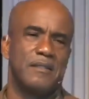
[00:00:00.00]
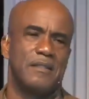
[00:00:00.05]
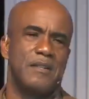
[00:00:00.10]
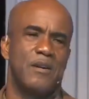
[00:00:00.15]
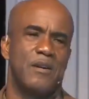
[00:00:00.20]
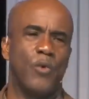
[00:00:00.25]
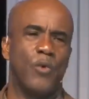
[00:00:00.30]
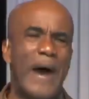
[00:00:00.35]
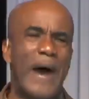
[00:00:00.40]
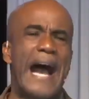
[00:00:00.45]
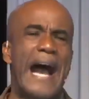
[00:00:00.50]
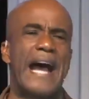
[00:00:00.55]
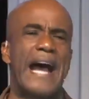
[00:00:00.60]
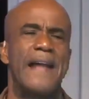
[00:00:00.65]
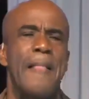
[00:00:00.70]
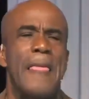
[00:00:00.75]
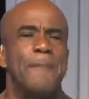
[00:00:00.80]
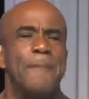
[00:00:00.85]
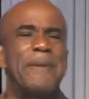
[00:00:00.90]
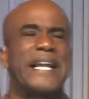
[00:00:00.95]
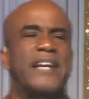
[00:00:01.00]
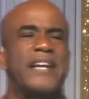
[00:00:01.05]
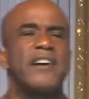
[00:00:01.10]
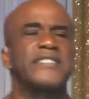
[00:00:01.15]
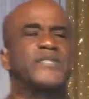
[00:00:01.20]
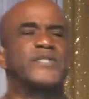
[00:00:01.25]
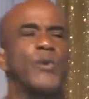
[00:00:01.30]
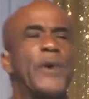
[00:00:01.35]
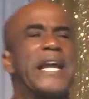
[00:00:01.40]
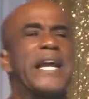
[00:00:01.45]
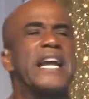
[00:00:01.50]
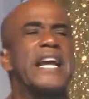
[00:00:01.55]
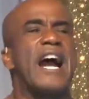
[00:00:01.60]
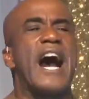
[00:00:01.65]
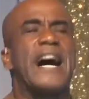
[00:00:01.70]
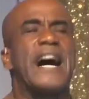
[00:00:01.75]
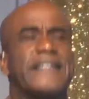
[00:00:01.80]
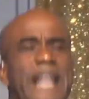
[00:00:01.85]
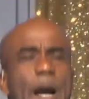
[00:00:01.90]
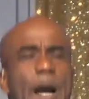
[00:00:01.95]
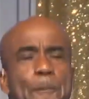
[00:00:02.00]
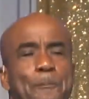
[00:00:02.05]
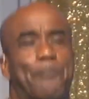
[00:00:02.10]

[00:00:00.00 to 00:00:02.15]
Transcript: Why? Because we are the